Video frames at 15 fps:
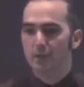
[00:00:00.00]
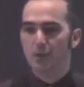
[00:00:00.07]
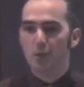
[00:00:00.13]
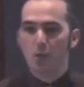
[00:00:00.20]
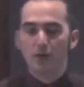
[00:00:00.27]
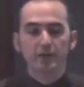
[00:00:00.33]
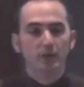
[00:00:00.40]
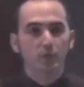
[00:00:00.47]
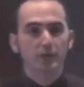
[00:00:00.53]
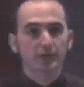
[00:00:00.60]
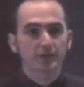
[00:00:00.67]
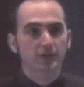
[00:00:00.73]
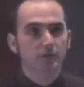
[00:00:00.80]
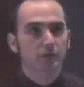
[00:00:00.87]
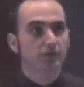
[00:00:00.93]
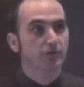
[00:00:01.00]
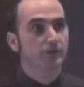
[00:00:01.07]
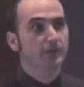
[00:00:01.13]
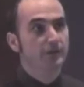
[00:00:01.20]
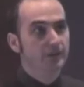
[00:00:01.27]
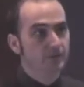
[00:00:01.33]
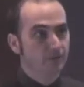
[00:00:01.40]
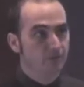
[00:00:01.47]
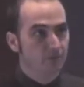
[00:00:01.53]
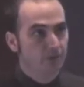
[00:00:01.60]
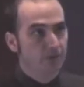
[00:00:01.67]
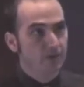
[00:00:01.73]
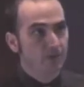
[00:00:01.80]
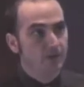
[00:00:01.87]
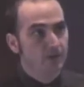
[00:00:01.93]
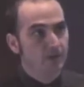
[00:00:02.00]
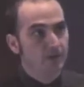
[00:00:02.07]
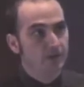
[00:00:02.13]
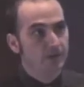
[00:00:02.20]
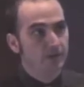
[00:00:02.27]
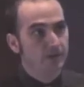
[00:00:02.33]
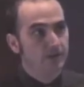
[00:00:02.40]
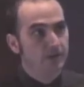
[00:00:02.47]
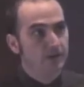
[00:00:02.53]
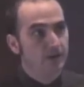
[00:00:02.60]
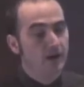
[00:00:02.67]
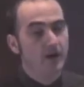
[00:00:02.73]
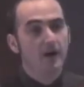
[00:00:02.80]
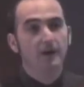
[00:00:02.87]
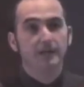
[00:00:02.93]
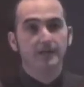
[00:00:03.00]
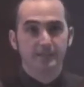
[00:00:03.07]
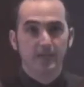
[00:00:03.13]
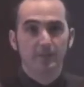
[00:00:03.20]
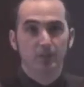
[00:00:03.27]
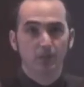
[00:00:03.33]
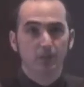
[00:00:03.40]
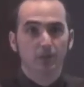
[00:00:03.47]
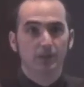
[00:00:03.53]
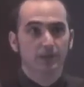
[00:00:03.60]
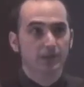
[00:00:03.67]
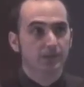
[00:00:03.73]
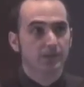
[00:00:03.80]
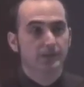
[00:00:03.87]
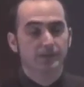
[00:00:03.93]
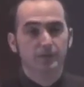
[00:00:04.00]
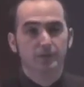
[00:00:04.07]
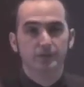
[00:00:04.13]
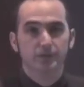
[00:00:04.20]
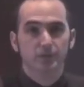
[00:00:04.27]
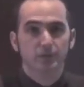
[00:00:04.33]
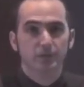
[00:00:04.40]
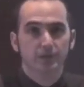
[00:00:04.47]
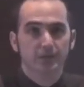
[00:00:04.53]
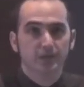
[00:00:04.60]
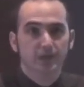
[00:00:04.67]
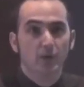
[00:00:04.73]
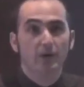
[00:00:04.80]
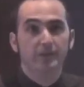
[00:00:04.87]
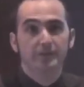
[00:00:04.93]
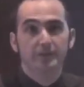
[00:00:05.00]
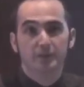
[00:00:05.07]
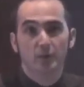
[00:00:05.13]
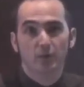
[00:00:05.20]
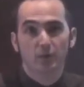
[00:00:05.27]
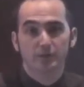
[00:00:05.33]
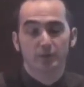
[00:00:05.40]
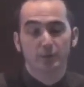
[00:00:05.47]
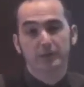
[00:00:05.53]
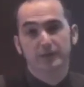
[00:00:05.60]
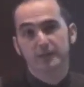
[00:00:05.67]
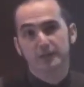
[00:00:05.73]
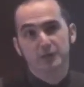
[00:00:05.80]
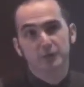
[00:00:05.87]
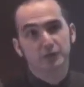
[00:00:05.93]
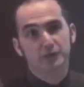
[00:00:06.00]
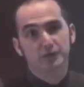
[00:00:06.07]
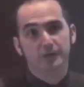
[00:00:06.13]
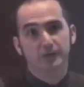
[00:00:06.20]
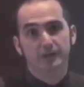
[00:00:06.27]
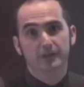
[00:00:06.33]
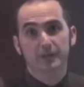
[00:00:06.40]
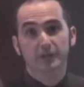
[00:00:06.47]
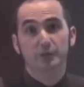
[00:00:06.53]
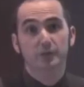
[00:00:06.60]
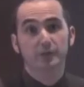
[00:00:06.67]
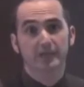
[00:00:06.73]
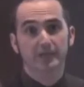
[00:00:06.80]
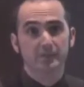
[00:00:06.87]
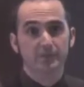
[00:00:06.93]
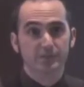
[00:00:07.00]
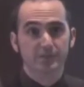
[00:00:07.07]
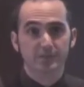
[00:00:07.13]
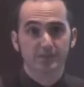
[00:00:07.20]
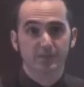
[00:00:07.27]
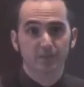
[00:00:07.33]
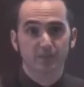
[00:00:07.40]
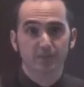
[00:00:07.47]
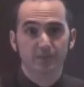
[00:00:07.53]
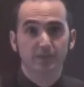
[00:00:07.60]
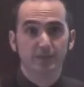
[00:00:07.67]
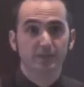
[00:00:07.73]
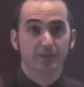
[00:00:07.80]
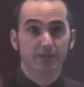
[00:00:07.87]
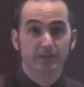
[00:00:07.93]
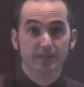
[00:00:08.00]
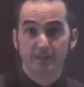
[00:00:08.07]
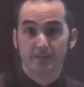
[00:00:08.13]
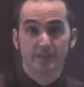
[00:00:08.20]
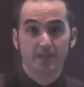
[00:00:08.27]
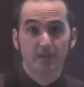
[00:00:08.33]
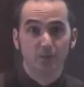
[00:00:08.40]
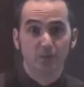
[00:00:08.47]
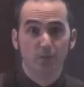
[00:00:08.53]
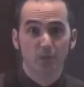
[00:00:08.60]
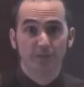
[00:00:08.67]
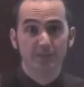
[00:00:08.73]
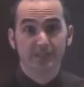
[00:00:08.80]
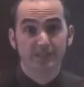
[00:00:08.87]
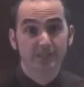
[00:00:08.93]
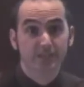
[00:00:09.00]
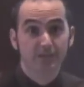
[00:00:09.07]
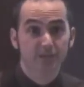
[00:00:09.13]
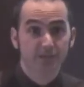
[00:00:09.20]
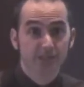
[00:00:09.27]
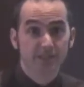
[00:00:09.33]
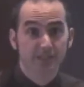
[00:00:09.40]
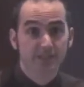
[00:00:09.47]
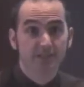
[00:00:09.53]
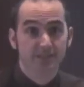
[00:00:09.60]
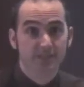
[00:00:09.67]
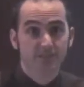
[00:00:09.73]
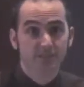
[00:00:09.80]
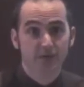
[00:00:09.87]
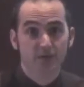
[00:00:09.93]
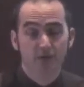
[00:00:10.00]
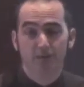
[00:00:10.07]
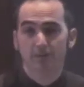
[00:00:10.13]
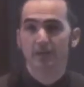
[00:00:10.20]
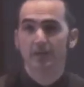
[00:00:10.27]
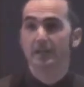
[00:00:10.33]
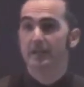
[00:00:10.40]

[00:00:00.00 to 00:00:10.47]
The one that we use is uh, uh, on example, uh, as soon as you uh, go out these doors, we used uh, the Dewey Decimal System to, to decide what these, te these 10 teams are.